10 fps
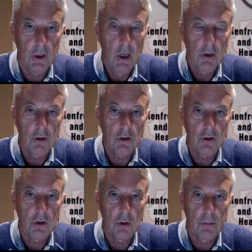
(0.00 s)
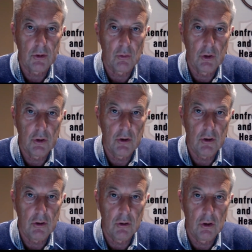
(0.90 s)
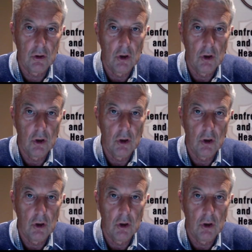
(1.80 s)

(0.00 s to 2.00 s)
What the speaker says: just in terms of what you need to do.